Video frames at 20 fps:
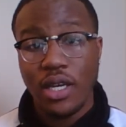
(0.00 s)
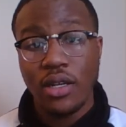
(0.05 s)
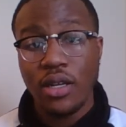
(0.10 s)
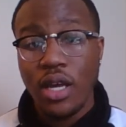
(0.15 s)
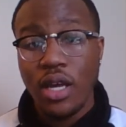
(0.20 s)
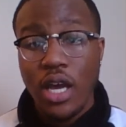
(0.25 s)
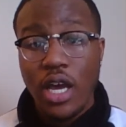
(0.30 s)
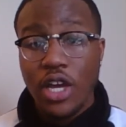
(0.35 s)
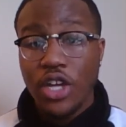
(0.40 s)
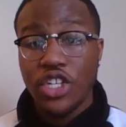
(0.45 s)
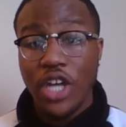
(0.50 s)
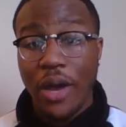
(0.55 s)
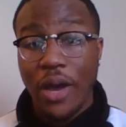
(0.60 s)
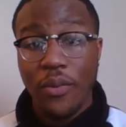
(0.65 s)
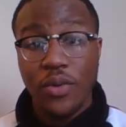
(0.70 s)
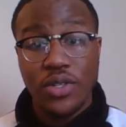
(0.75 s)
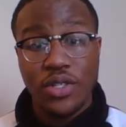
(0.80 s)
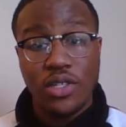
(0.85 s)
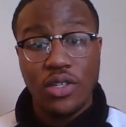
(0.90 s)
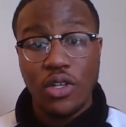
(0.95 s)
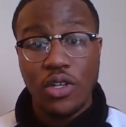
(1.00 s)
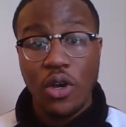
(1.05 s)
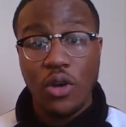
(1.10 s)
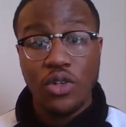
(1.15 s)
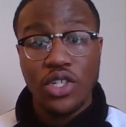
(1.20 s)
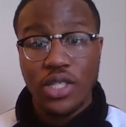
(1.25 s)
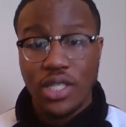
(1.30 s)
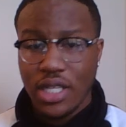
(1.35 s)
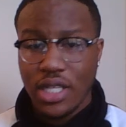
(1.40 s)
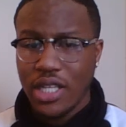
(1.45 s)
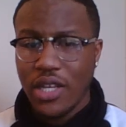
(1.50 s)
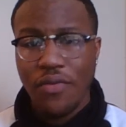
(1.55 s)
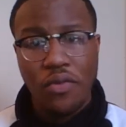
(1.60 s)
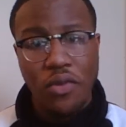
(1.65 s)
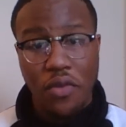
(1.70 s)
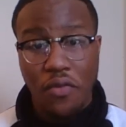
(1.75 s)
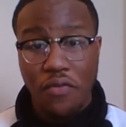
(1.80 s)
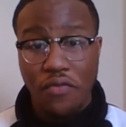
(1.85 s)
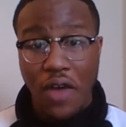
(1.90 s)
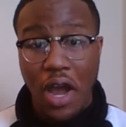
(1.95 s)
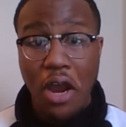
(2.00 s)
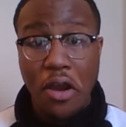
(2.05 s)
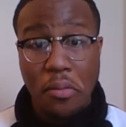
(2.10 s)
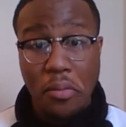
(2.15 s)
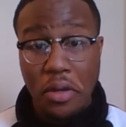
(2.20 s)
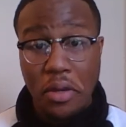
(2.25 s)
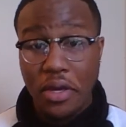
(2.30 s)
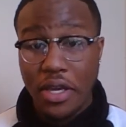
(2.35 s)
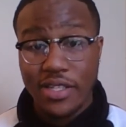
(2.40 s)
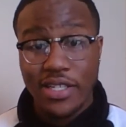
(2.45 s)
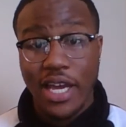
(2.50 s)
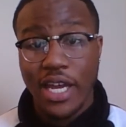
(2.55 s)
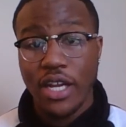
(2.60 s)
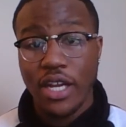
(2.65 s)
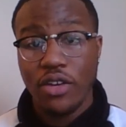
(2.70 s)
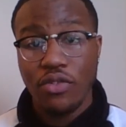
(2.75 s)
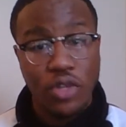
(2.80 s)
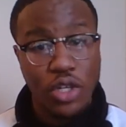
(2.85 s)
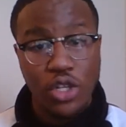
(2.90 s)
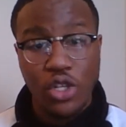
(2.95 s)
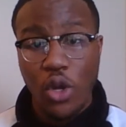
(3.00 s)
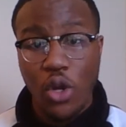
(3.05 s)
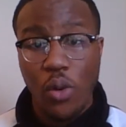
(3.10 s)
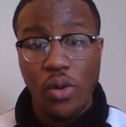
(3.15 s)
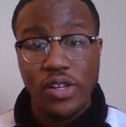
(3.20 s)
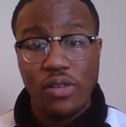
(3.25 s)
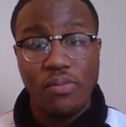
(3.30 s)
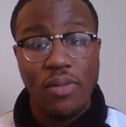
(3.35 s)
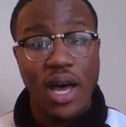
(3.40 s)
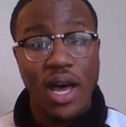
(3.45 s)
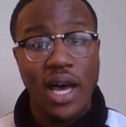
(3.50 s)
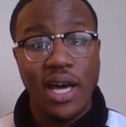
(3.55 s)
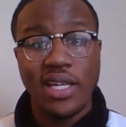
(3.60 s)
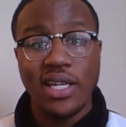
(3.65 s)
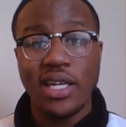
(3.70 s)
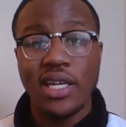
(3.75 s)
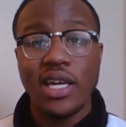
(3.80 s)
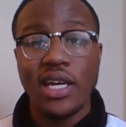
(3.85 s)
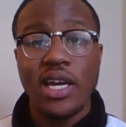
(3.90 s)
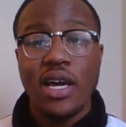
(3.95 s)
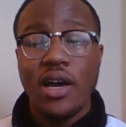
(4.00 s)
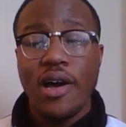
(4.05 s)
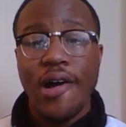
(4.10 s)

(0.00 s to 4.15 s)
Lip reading: And that was, just a different environment, because I didn't really know anybody.